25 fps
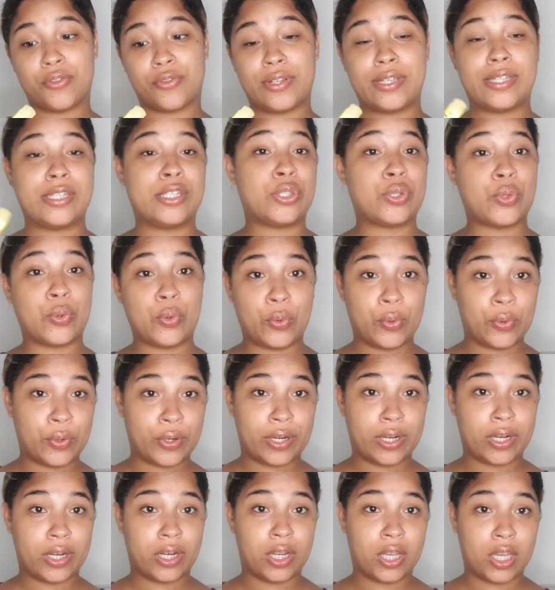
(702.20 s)

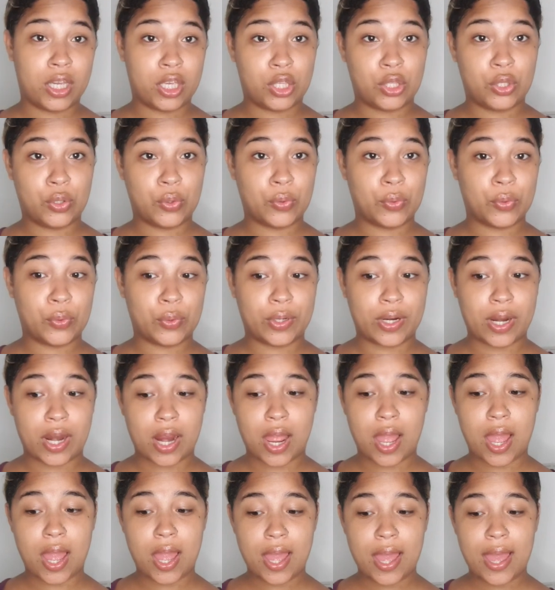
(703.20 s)
restore your
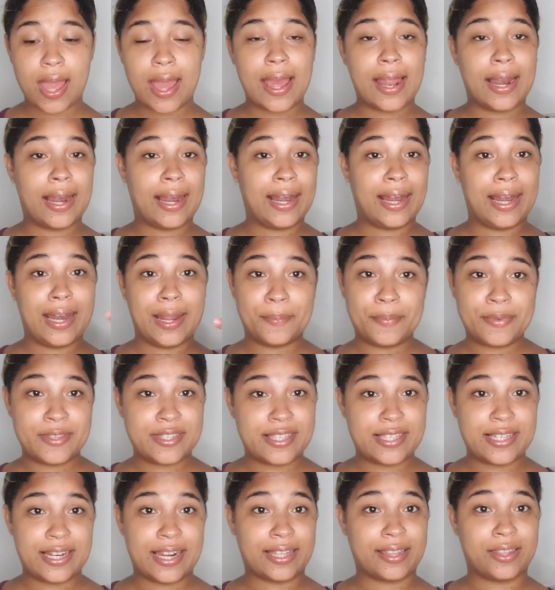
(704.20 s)

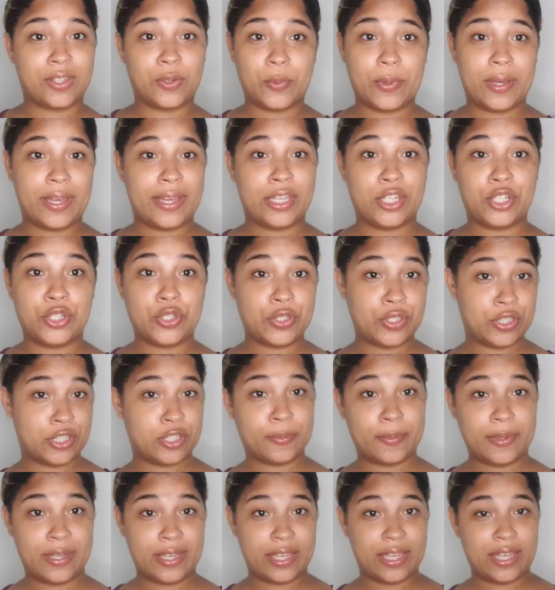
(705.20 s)
lips like the way it used
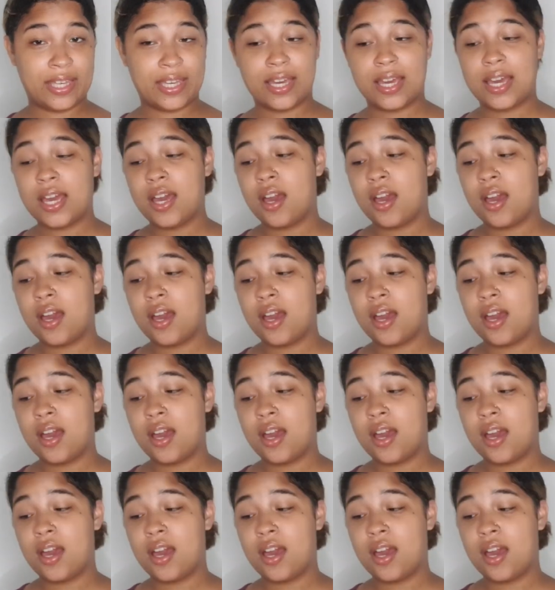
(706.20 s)
to be.